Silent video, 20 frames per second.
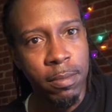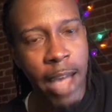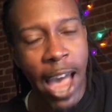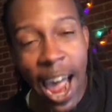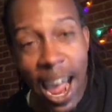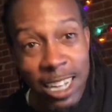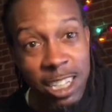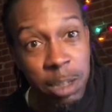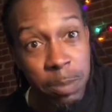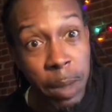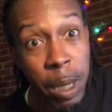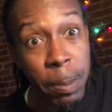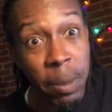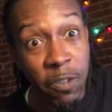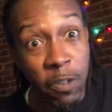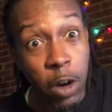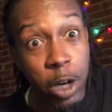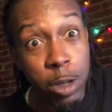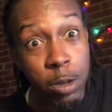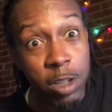Ask me
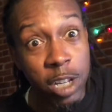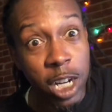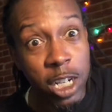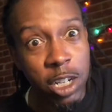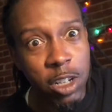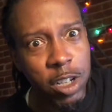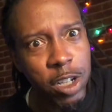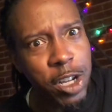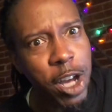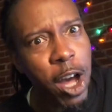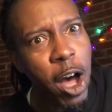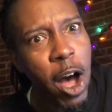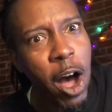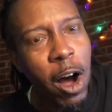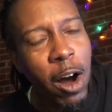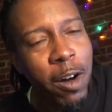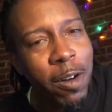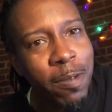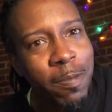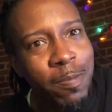before you touch the
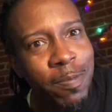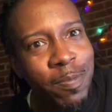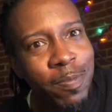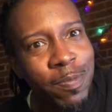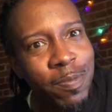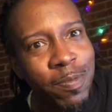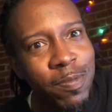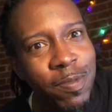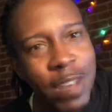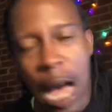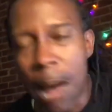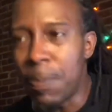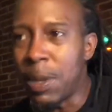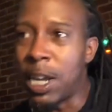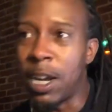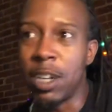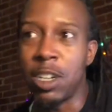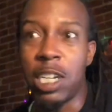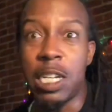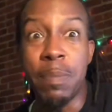dog. Not
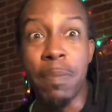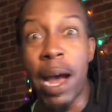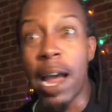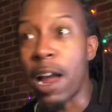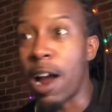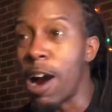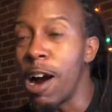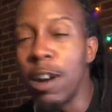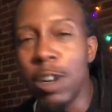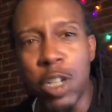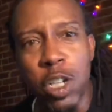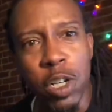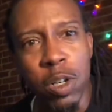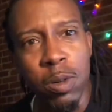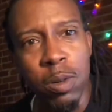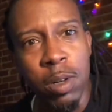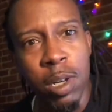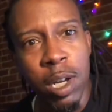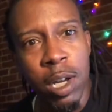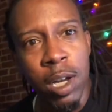because she might hurt
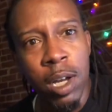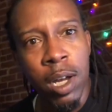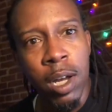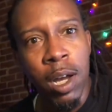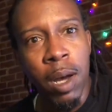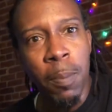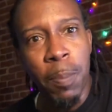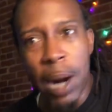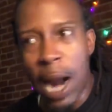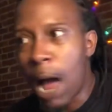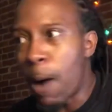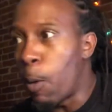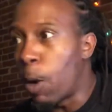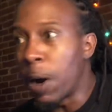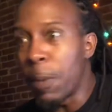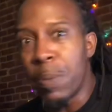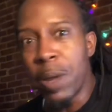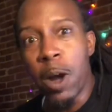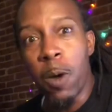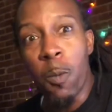you, but I
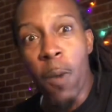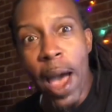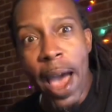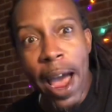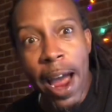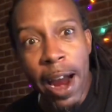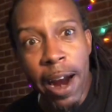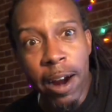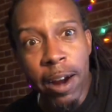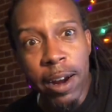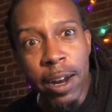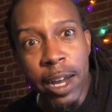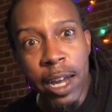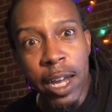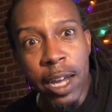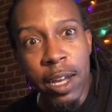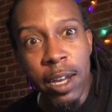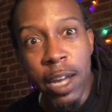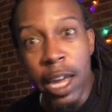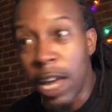want to be aware
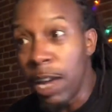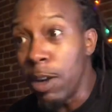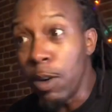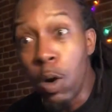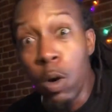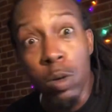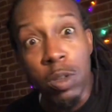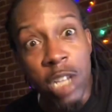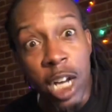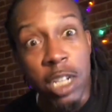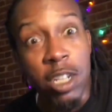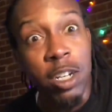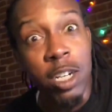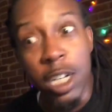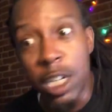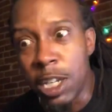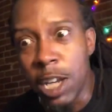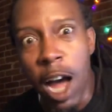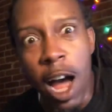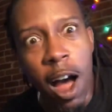who touching
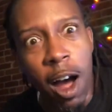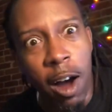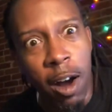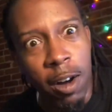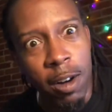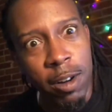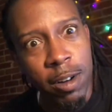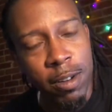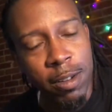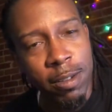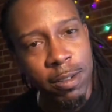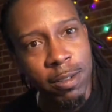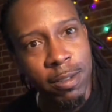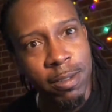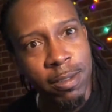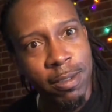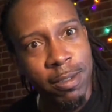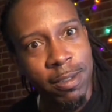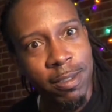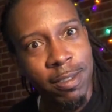the dog.
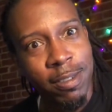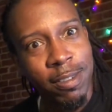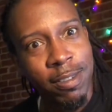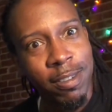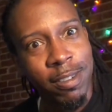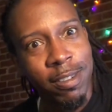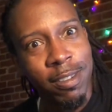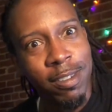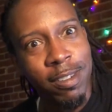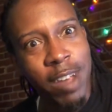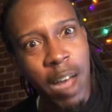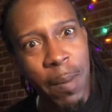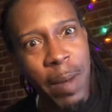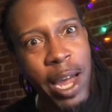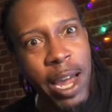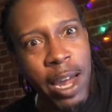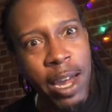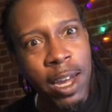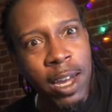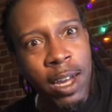You know what
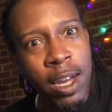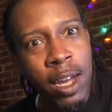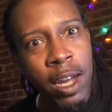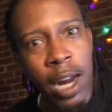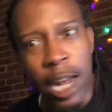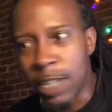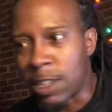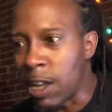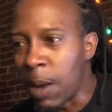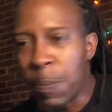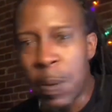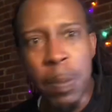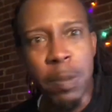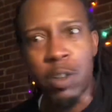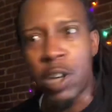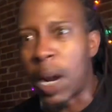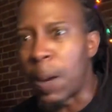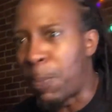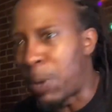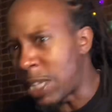I mean? Like some people
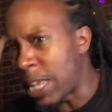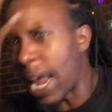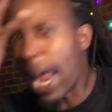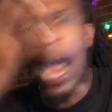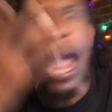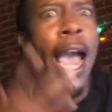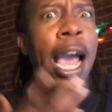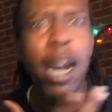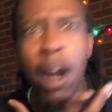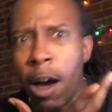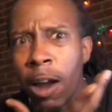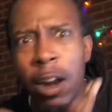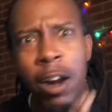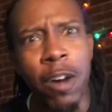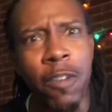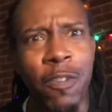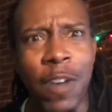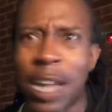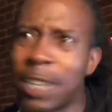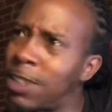try to put their hand all in
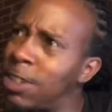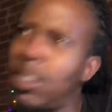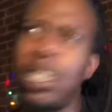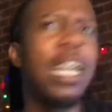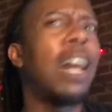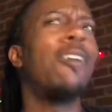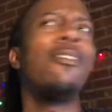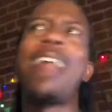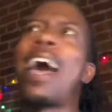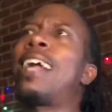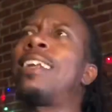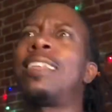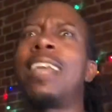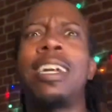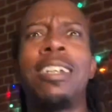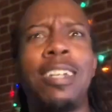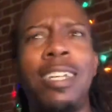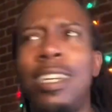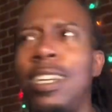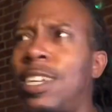her face and she don't like
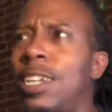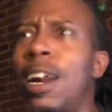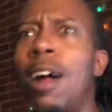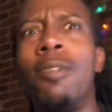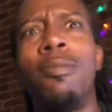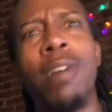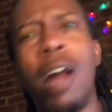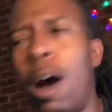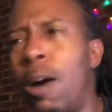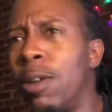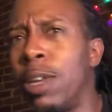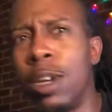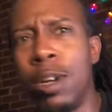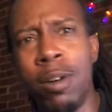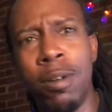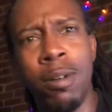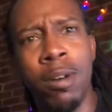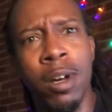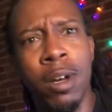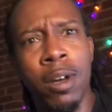that shit. She don't know
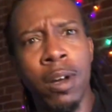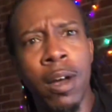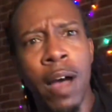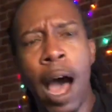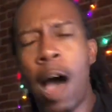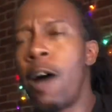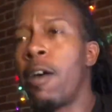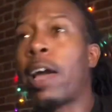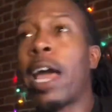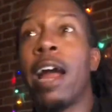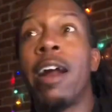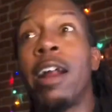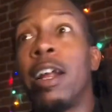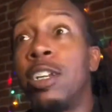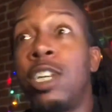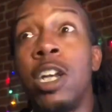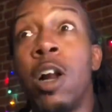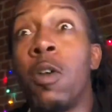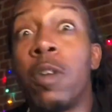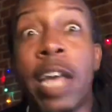you. I don't care
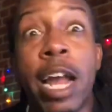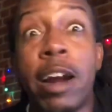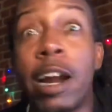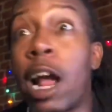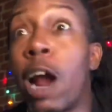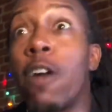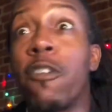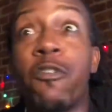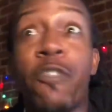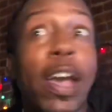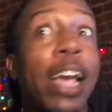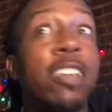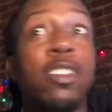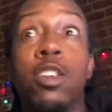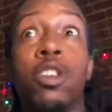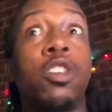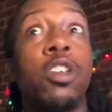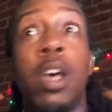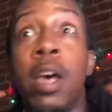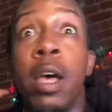that she don't care that her face
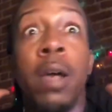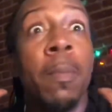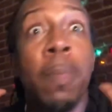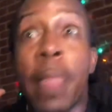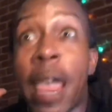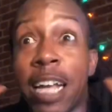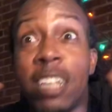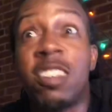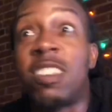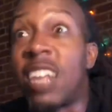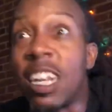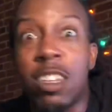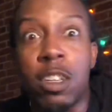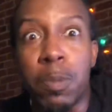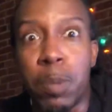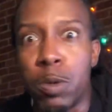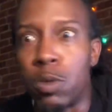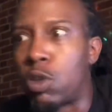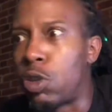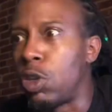is
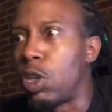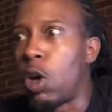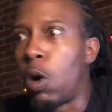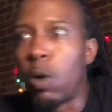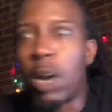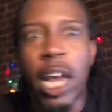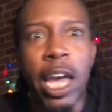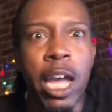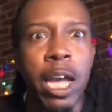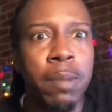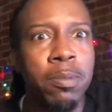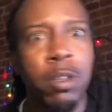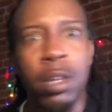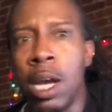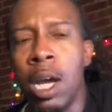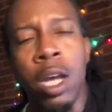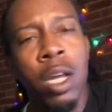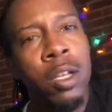accessible to your limbs.